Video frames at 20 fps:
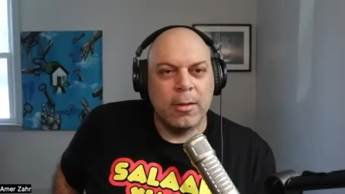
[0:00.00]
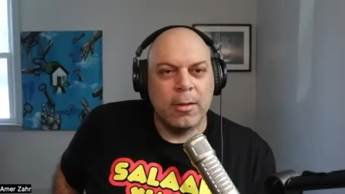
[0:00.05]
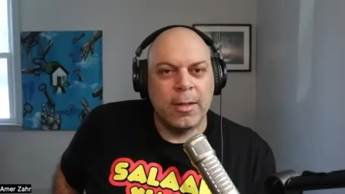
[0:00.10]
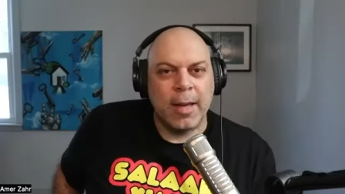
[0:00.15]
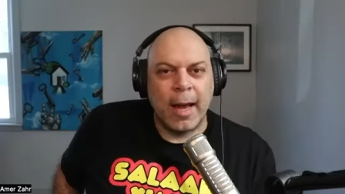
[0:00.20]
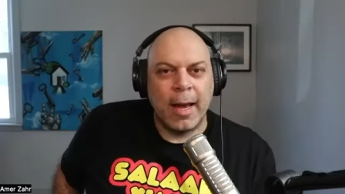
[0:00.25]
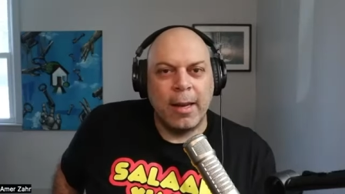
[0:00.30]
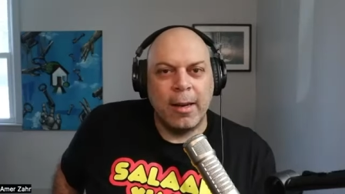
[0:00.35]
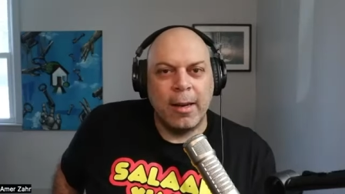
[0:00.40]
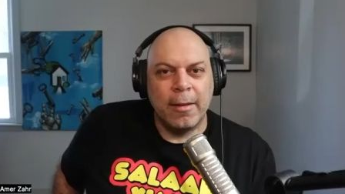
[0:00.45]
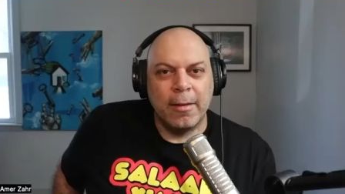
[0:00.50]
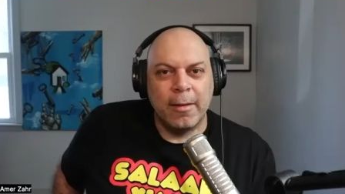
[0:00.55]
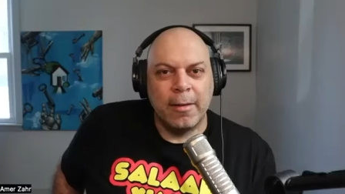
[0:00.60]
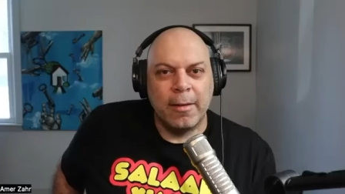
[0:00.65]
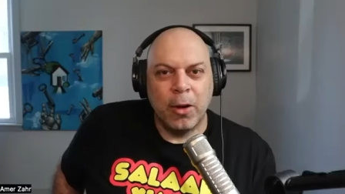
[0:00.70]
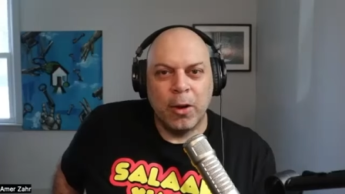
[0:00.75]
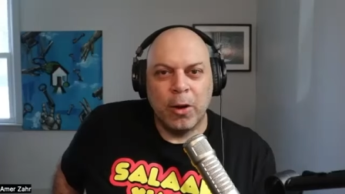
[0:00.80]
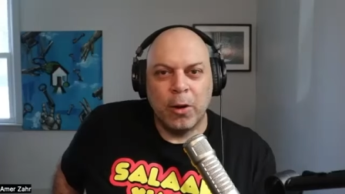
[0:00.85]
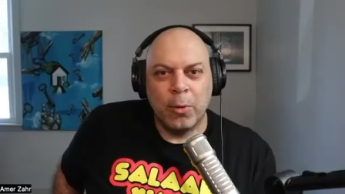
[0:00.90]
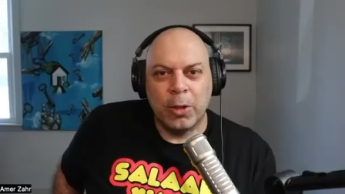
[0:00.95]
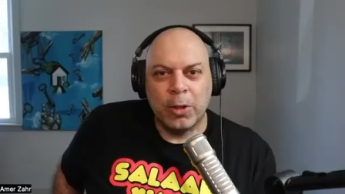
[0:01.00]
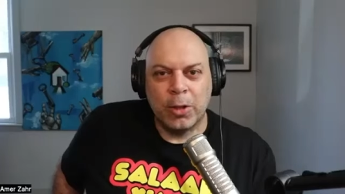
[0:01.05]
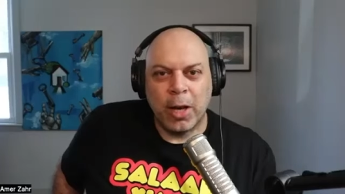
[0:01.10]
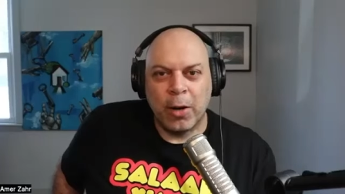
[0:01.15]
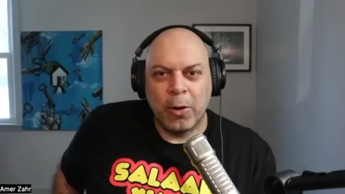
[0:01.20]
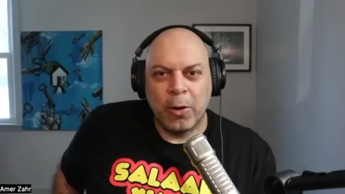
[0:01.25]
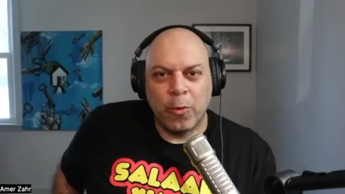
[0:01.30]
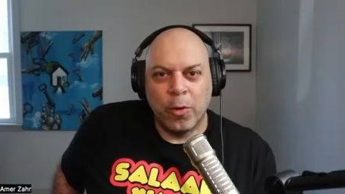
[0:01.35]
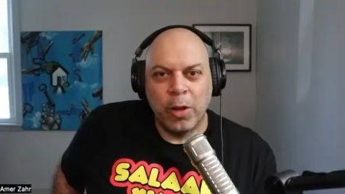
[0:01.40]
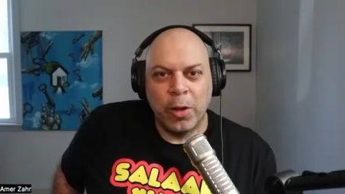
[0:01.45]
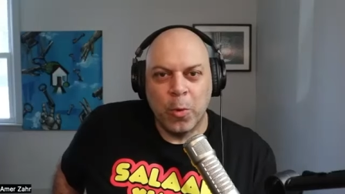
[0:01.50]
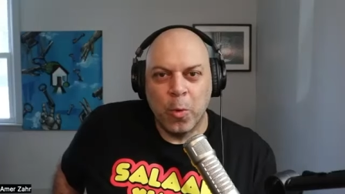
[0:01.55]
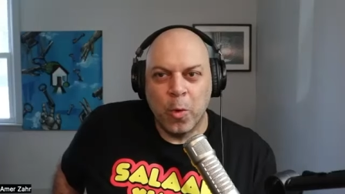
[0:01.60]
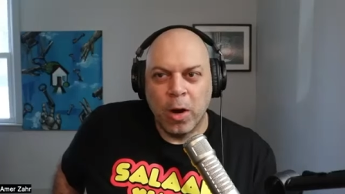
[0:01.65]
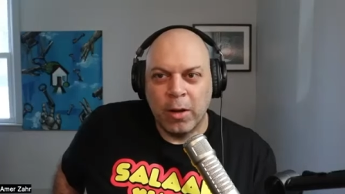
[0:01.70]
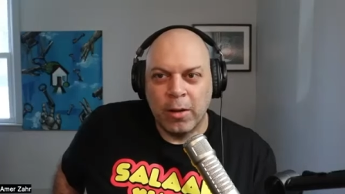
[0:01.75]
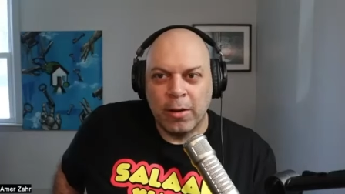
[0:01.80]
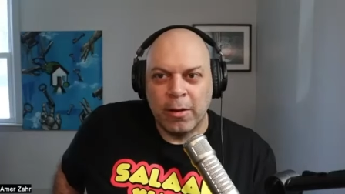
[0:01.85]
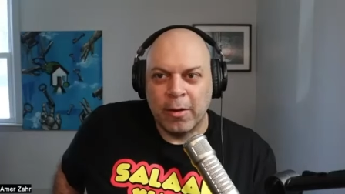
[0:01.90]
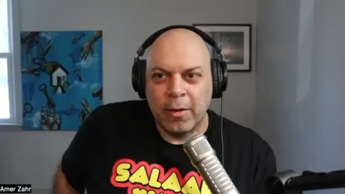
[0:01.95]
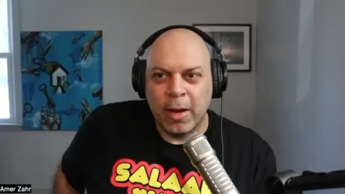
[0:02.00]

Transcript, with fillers: Zionist, you know, which I don't really want.